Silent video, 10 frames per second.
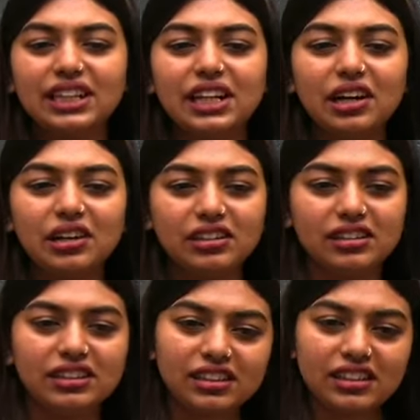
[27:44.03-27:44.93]
Clear?
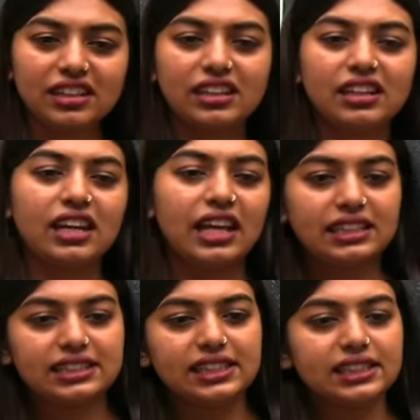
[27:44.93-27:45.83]

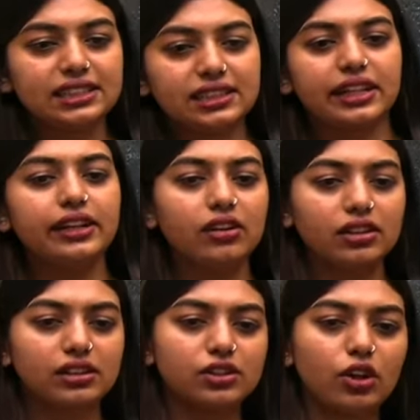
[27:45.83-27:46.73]
Is this
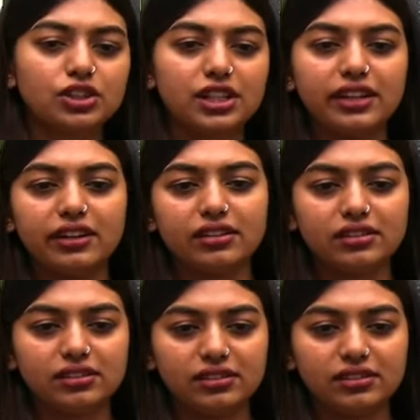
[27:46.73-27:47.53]
clear? Not clear?